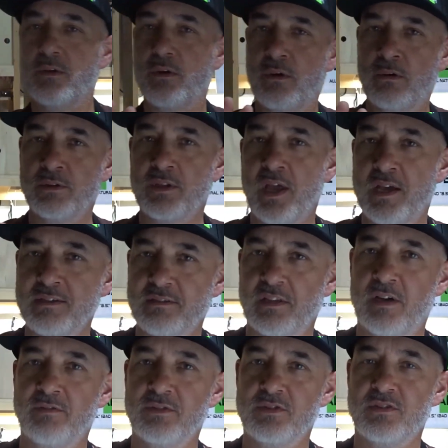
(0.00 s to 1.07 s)
old guys
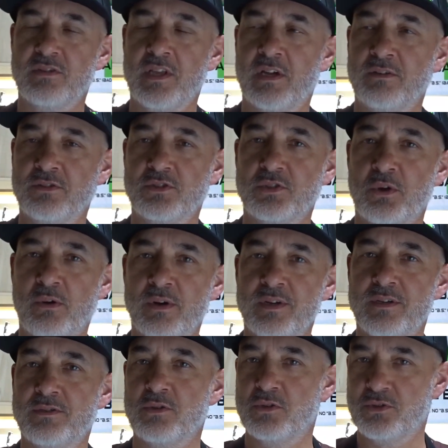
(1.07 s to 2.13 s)
love to tell
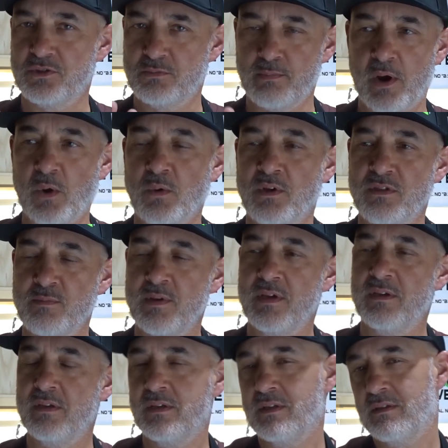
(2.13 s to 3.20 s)
stories, so just bear with me.
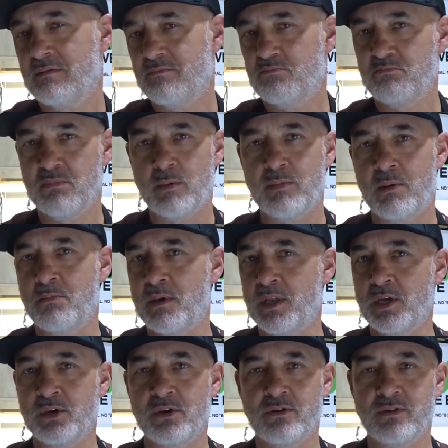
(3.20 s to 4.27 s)
Maybe a
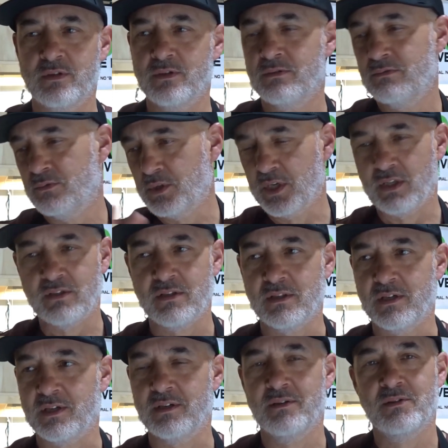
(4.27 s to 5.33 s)
minute or two. We'll get to
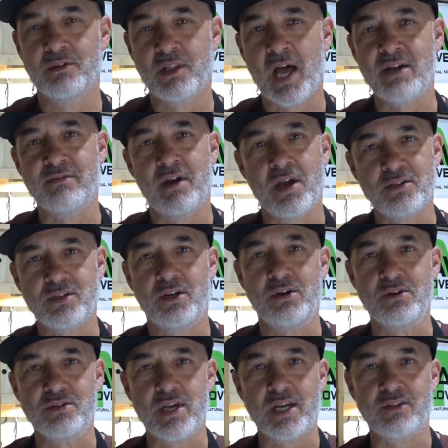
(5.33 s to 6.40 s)
the live action here in
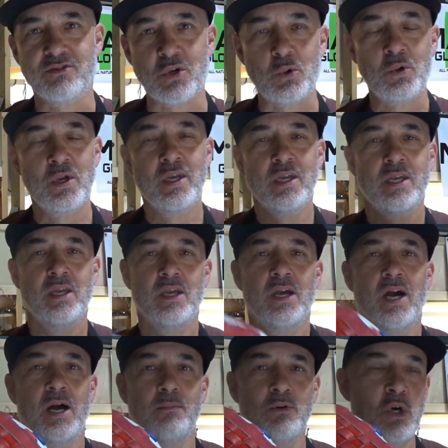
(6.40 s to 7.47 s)
a second. So,
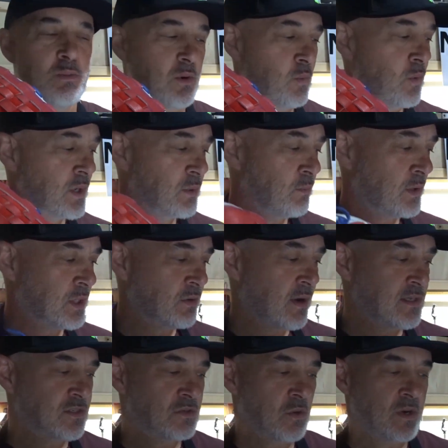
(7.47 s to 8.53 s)
Boombah, what a
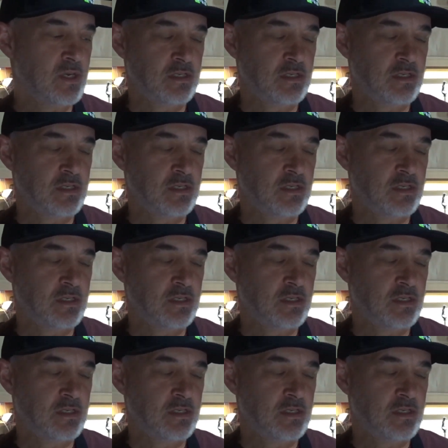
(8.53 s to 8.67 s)
great story.